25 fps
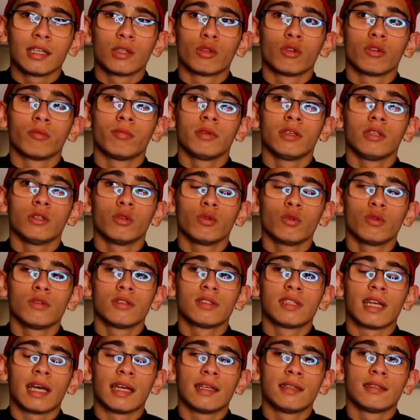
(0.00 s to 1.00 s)
it will be
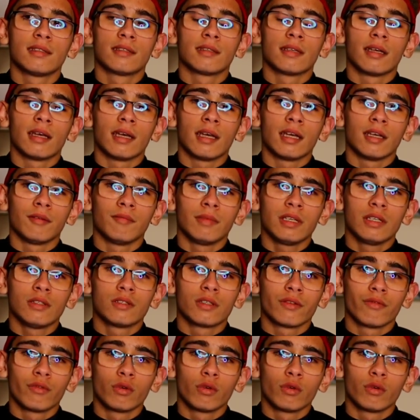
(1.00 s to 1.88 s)
used as a means